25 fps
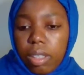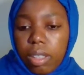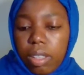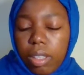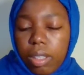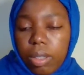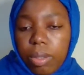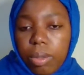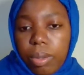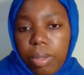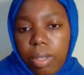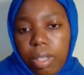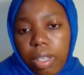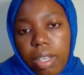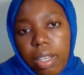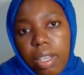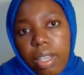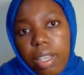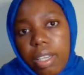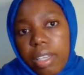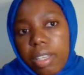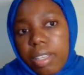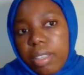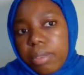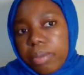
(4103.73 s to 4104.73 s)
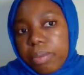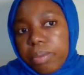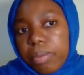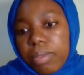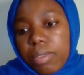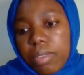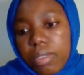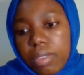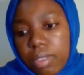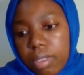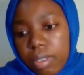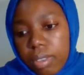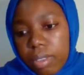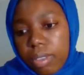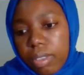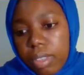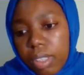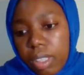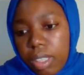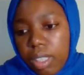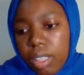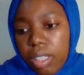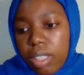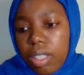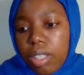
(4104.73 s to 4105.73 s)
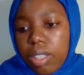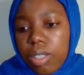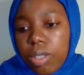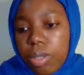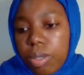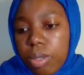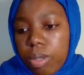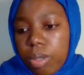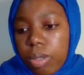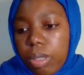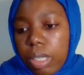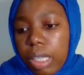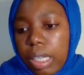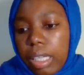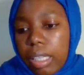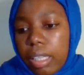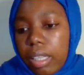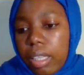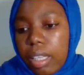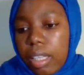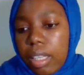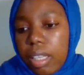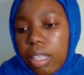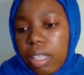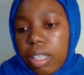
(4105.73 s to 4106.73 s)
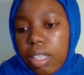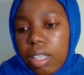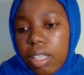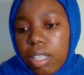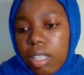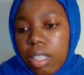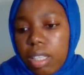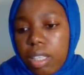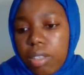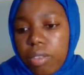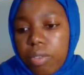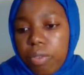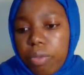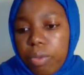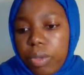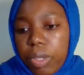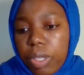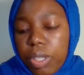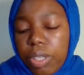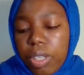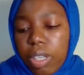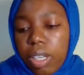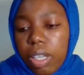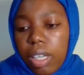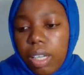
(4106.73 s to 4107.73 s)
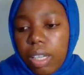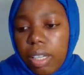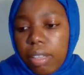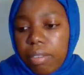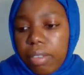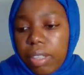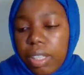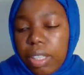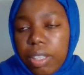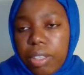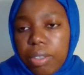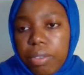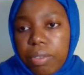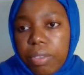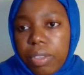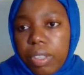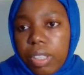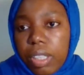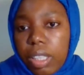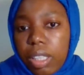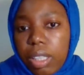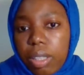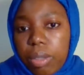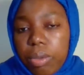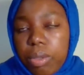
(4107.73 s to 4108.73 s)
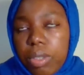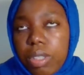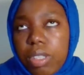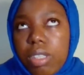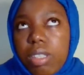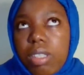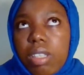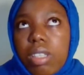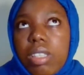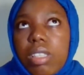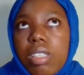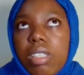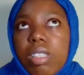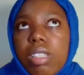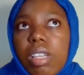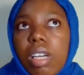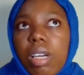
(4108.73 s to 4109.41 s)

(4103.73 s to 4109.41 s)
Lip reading: Okay. So I think if we don't have any further questions,